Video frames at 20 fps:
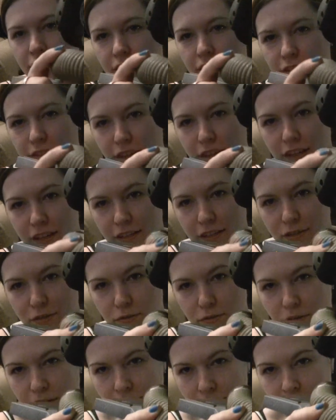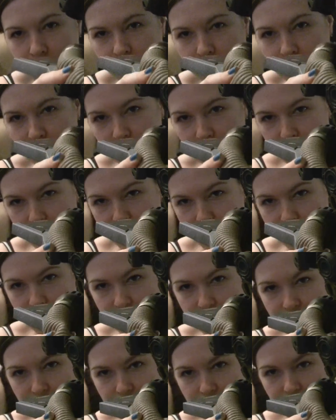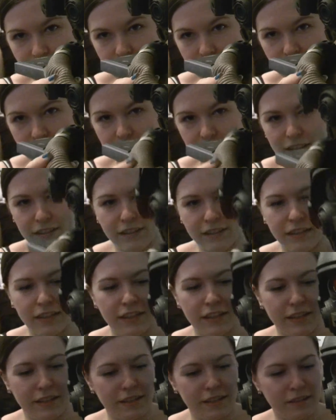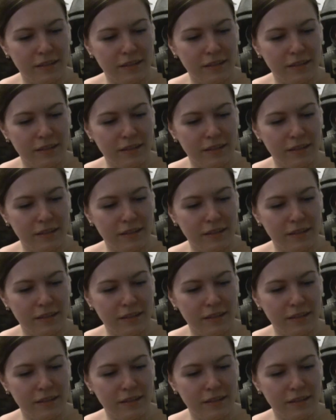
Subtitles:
so I can squeeze this here.